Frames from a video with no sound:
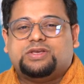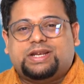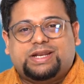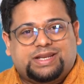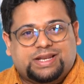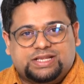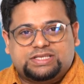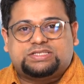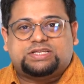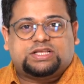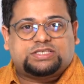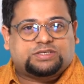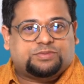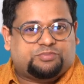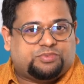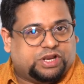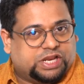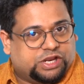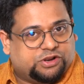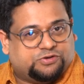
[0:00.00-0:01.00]
Intel's done some
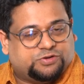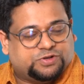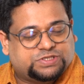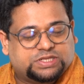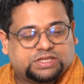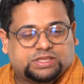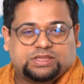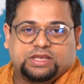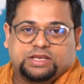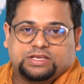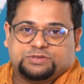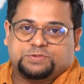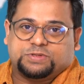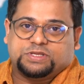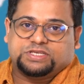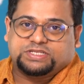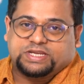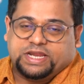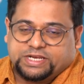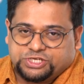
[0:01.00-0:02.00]
pretty interesting things with
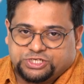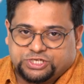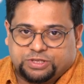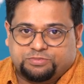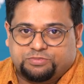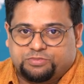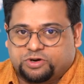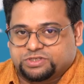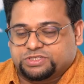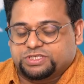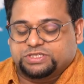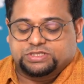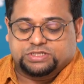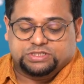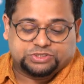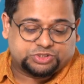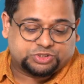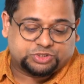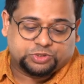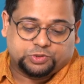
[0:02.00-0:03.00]
this tenth gen processor,
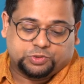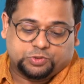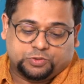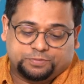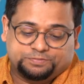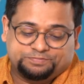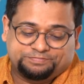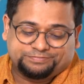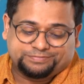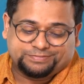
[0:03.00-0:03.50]
so